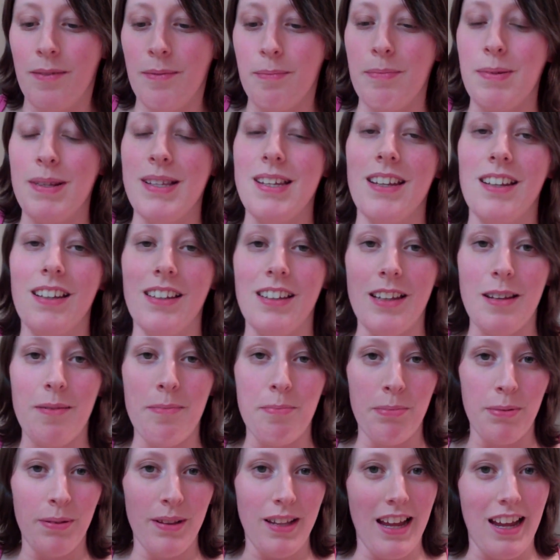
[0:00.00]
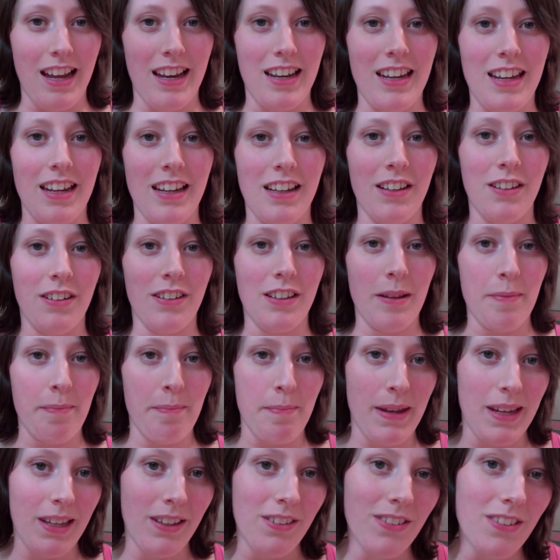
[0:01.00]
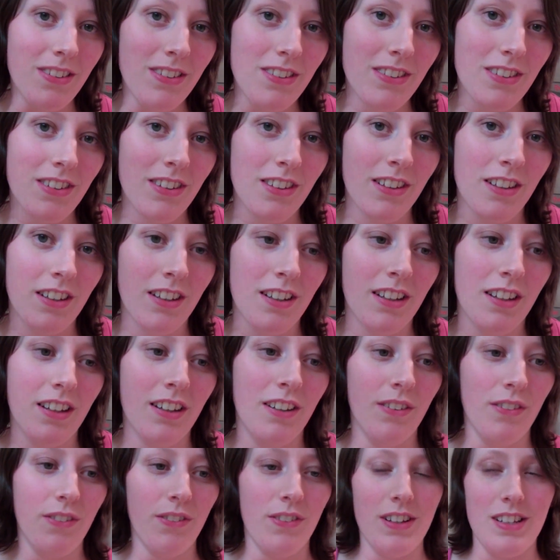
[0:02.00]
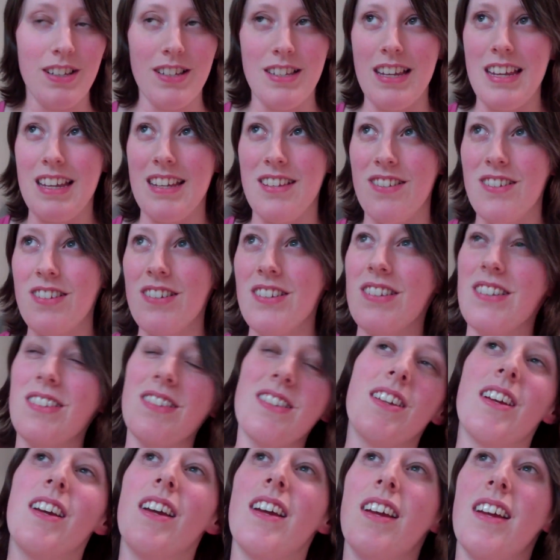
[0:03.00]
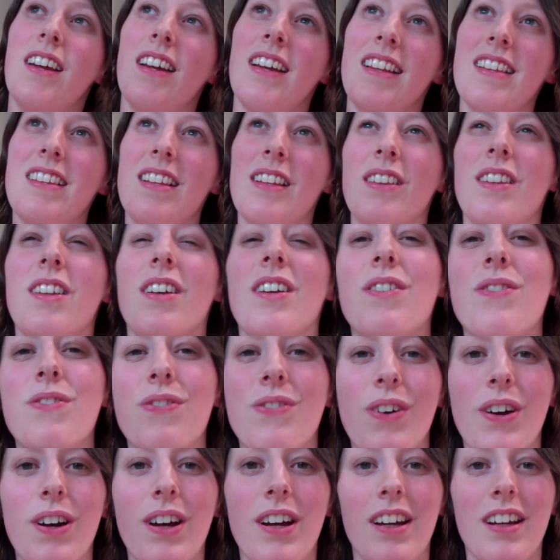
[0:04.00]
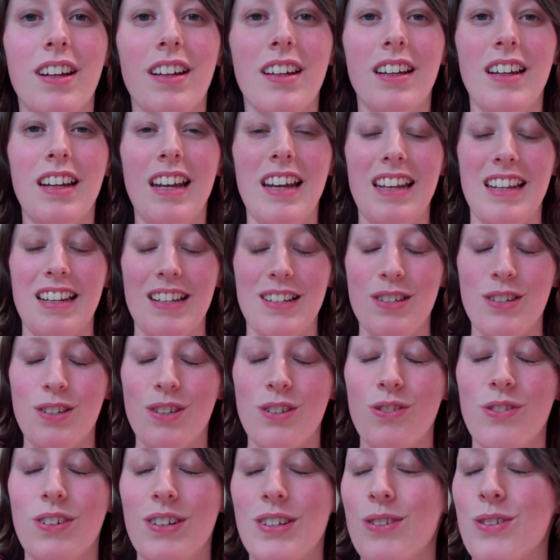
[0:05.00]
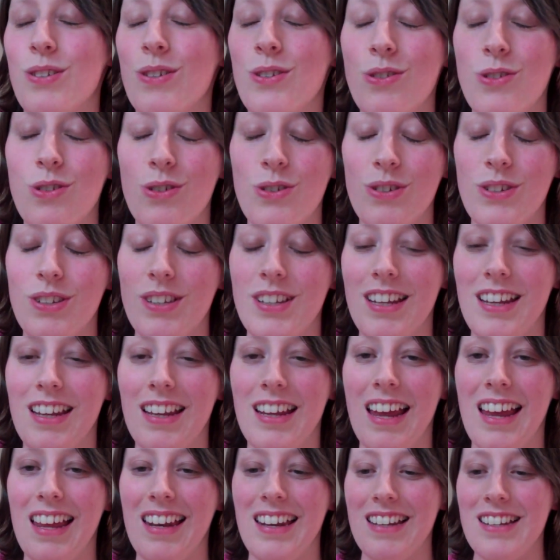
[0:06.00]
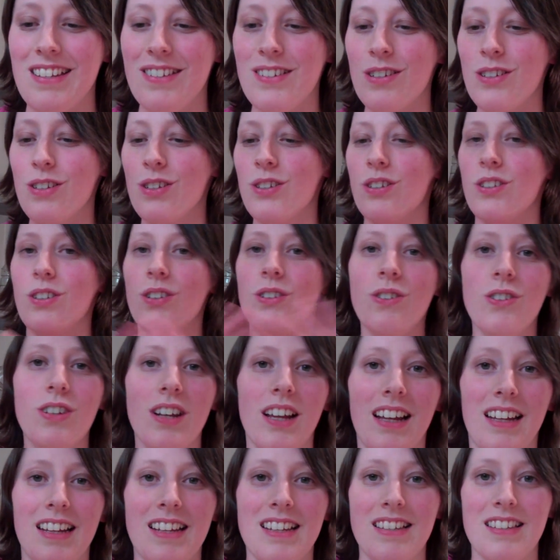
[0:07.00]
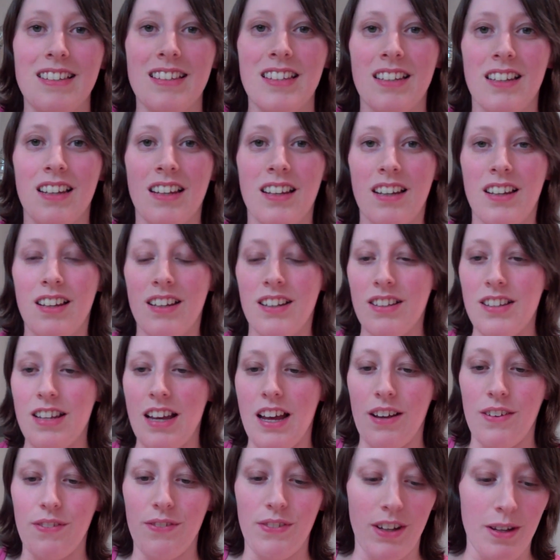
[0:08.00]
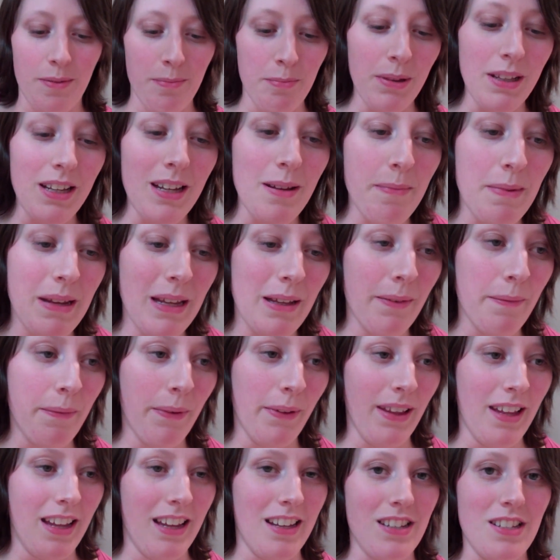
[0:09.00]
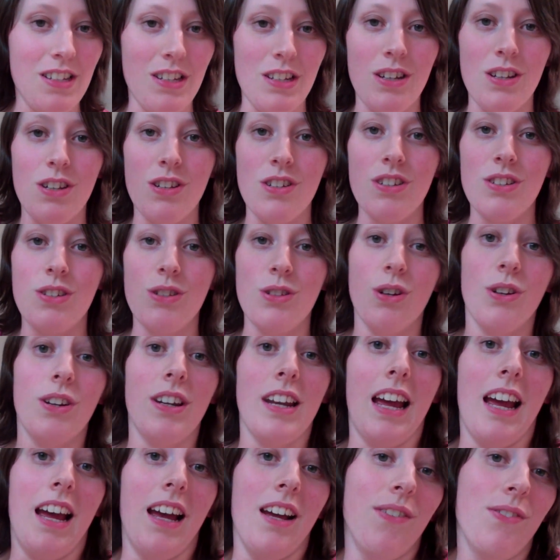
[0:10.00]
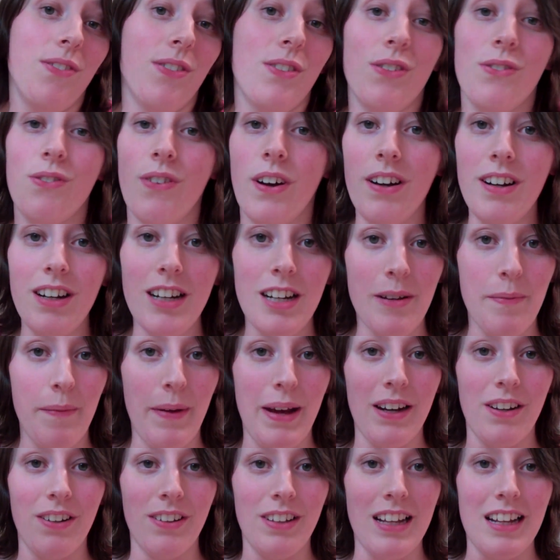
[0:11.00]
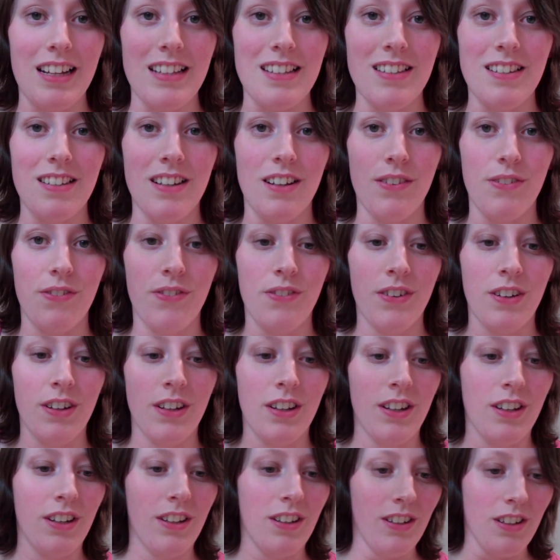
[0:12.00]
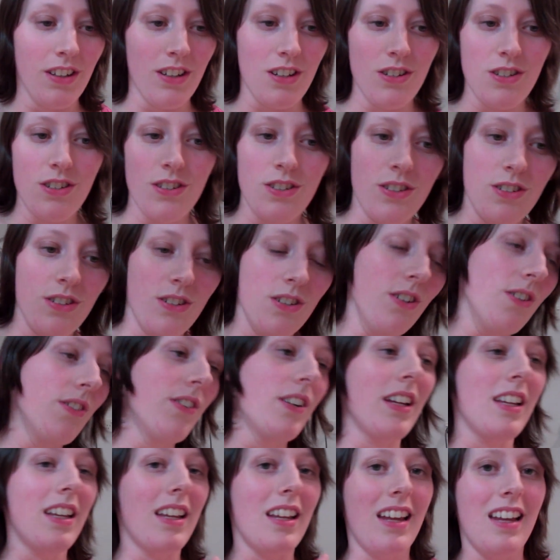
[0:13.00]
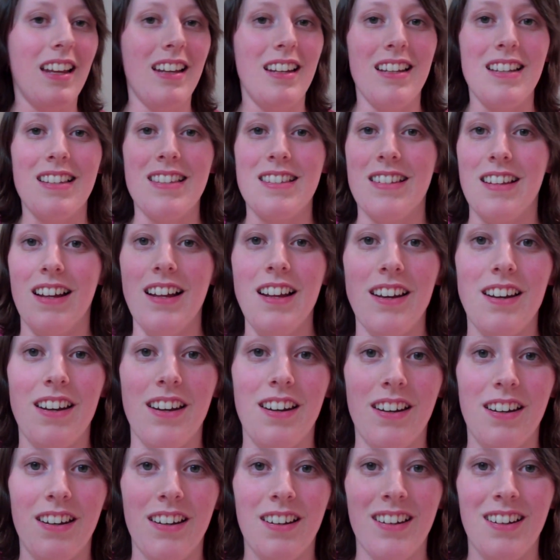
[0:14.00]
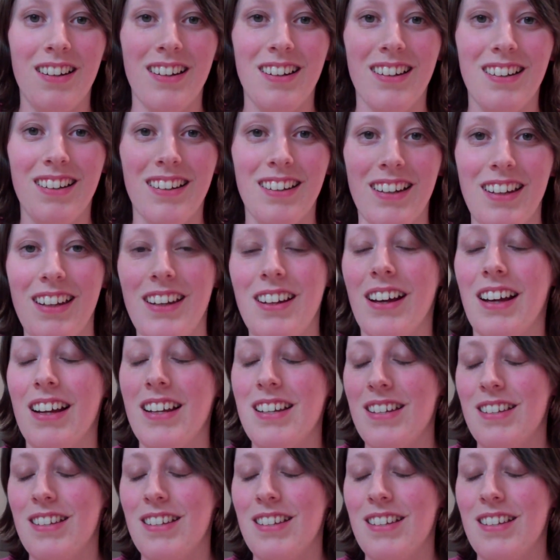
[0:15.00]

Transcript: particularly planning the meals. It's a lot of work and it's stress inducing, and it's just so nice to have a complete meal plan so you just don't have to worry about all that stuff. You just do it and it's done. You know,